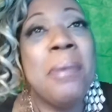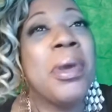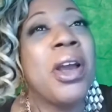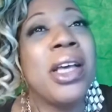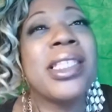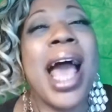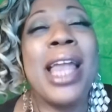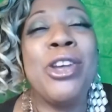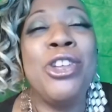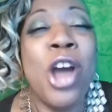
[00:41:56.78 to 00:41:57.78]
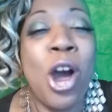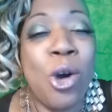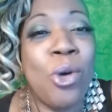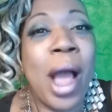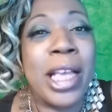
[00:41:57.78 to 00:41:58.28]
Because I
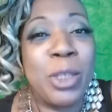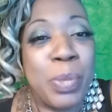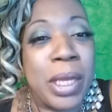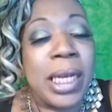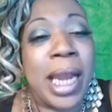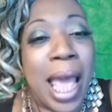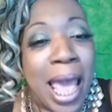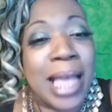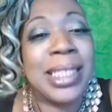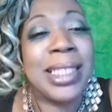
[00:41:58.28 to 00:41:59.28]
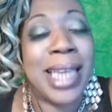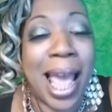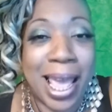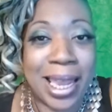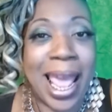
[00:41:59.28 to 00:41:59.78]
know I spent last
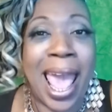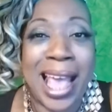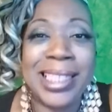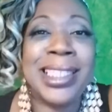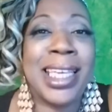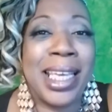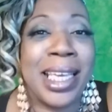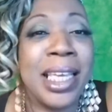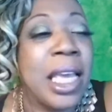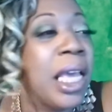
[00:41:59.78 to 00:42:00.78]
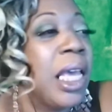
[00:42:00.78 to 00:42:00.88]
night asking,